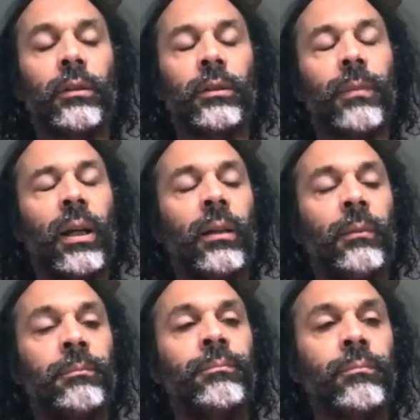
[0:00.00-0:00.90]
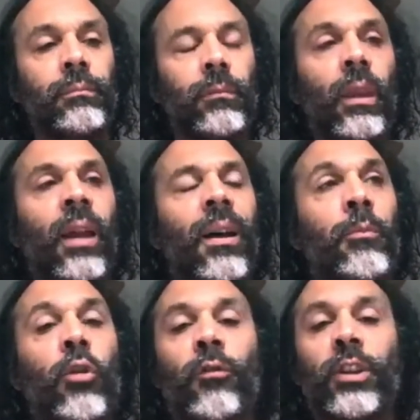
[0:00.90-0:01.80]
and
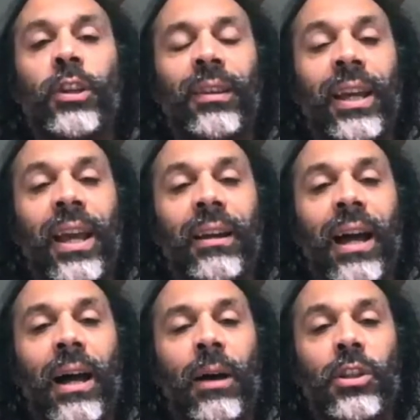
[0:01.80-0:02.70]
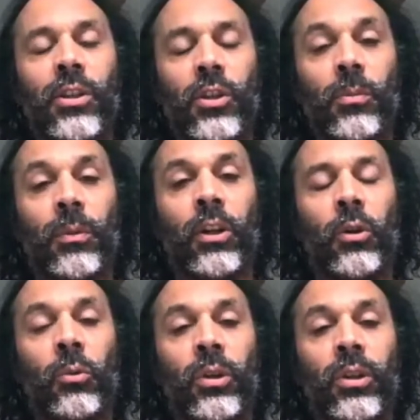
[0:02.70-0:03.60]
providently encountered somebody who
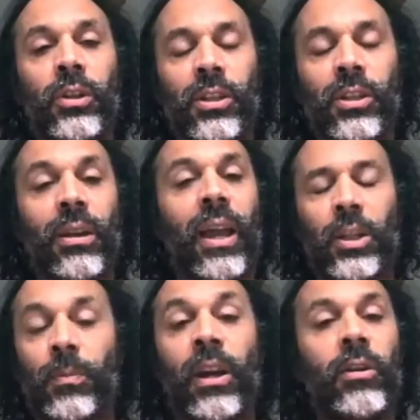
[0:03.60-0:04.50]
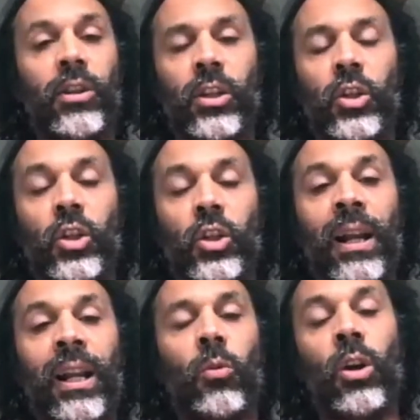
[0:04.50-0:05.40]
was experienced in shamanic
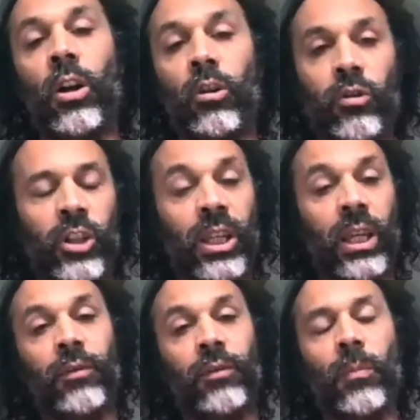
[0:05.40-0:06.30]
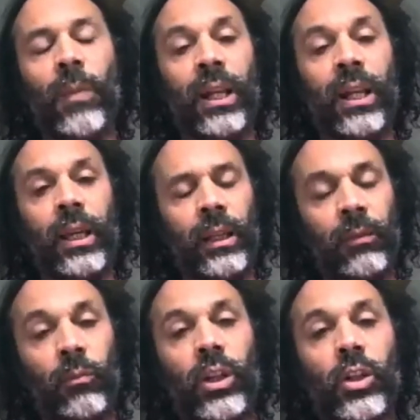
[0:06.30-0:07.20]
work, received the shamanic healing,
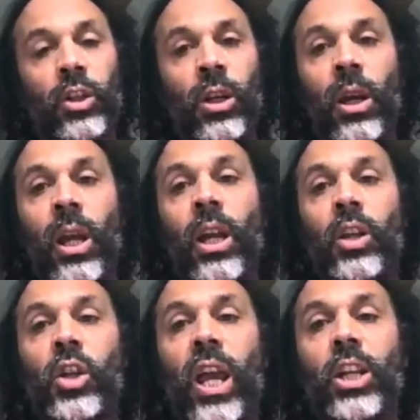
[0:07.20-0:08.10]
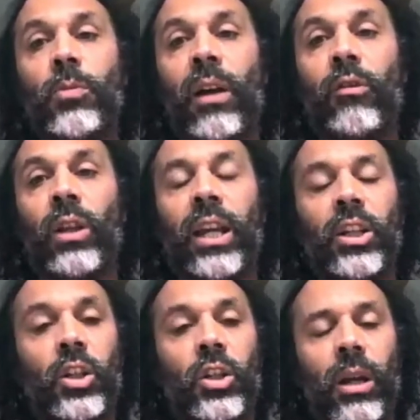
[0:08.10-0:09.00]
which changed my
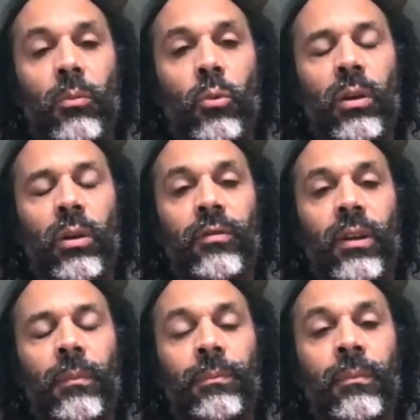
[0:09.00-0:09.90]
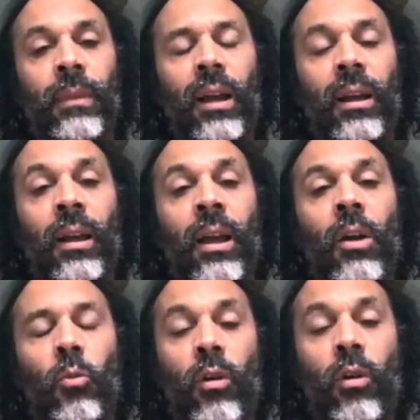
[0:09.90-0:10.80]
relationship with
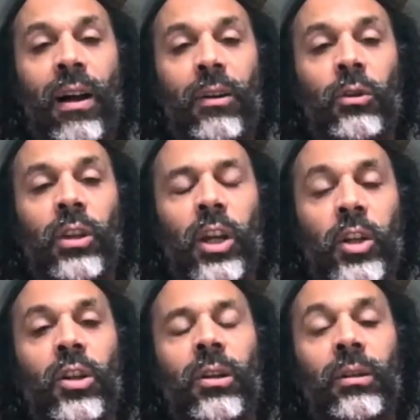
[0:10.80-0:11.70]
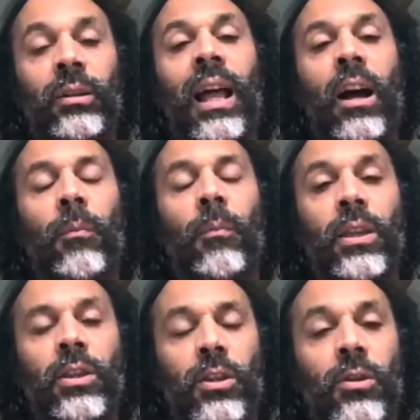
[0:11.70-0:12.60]
that condition and allowed me
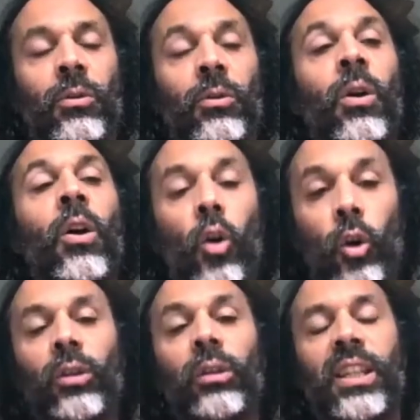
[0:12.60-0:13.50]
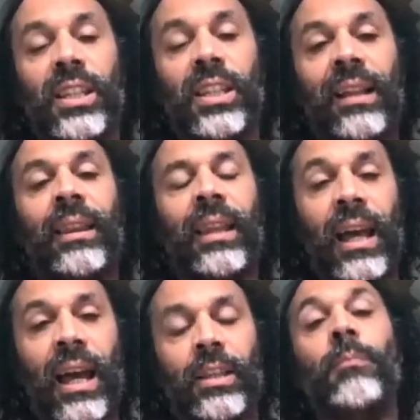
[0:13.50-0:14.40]
to understand it
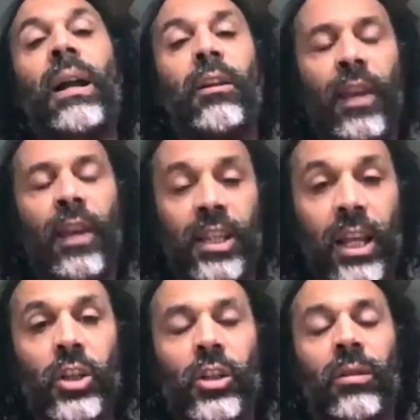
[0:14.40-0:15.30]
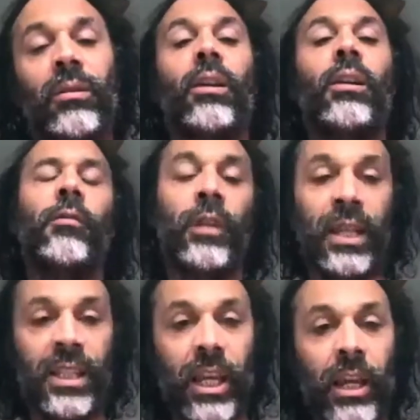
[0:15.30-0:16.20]
as a manifestation of an
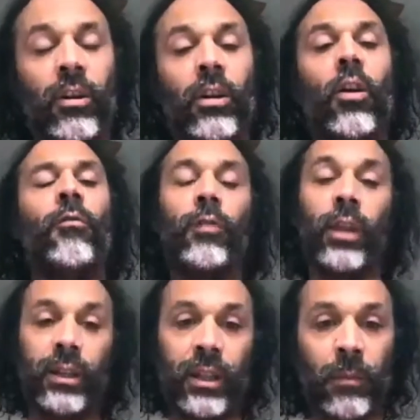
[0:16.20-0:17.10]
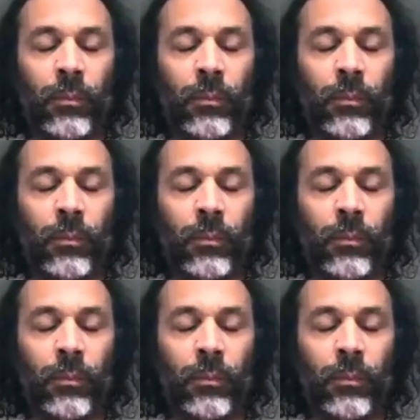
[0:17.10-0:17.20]
interior conflict, an